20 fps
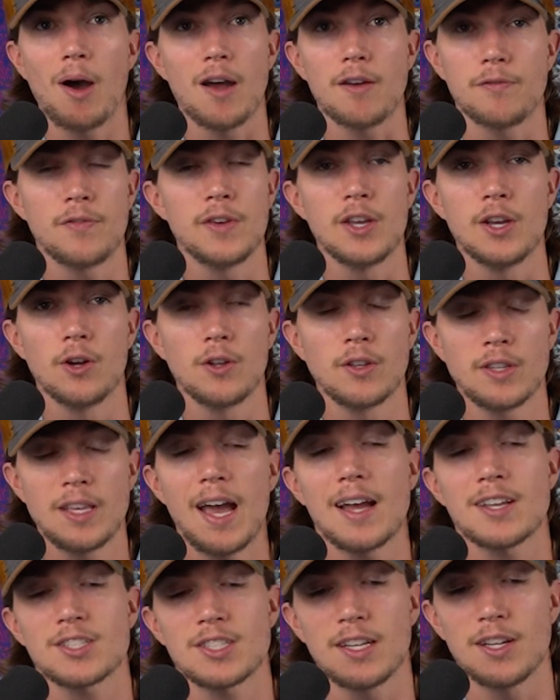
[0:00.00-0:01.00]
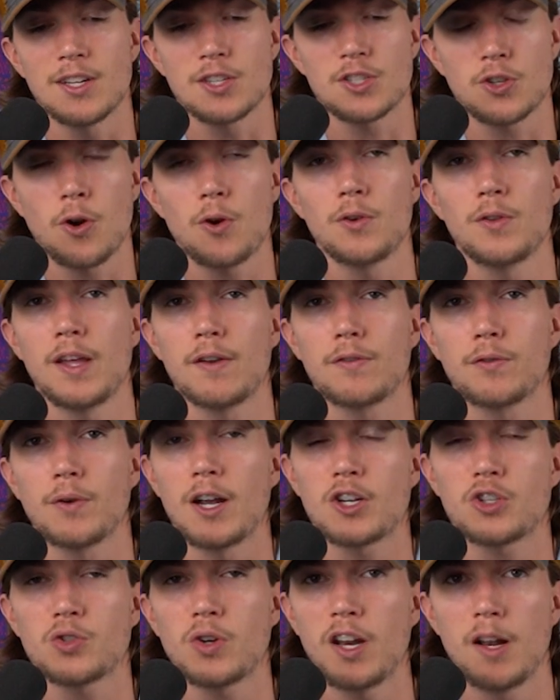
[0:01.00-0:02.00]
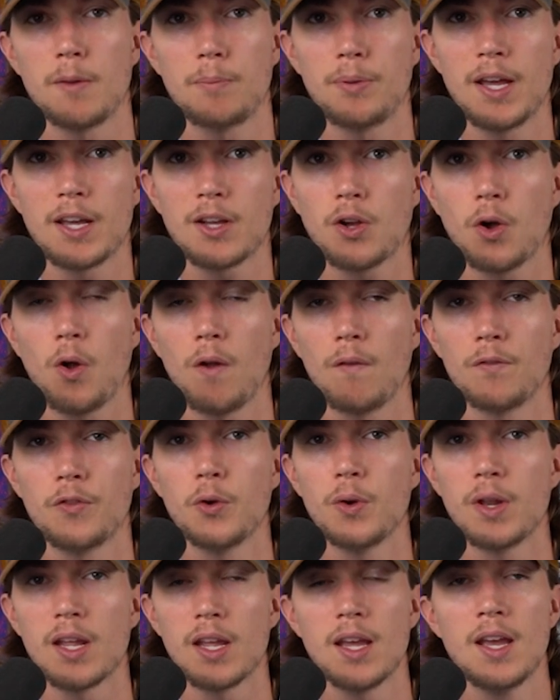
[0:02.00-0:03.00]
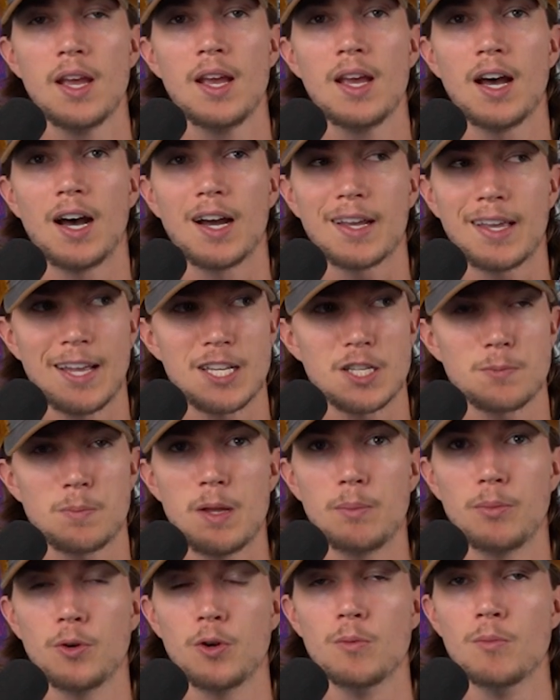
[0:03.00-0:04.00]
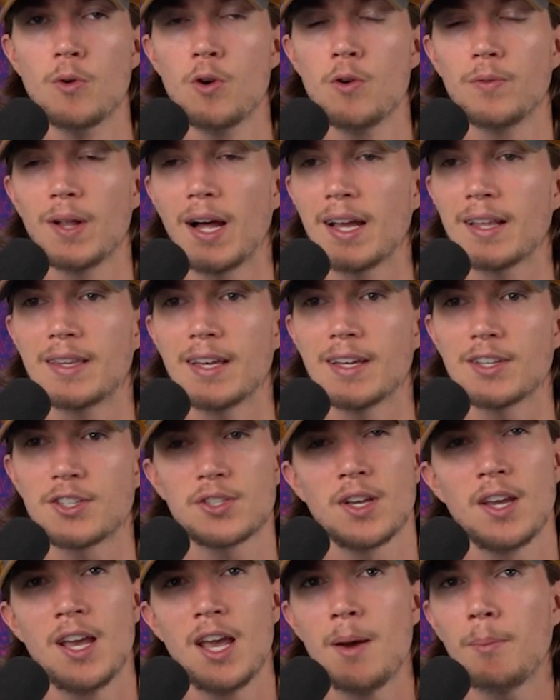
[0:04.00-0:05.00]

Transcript: I feel. Yes, it is certainly frustrating to play Call of Duty against people who move like this,